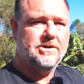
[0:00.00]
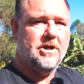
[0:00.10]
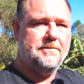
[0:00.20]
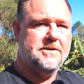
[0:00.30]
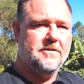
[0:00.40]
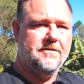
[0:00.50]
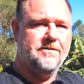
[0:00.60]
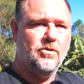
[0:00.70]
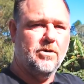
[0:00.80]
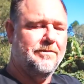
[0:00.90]
types
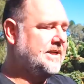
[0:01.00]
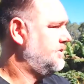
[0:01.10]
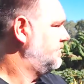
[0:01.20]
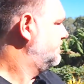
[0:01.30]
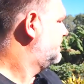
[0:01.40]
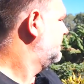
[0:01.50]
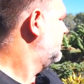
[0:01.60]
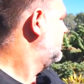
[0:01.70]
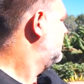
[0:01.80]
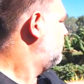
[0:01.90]
of ornamentals,
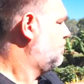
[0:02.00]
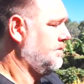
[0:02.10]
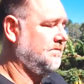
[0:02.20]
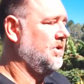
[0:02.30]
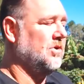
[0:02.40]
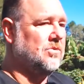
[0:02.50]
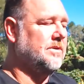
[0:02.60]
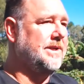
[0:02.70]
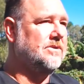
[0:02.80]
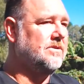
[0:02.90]
or not
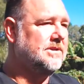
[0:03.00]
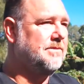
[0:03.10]
ornamentals,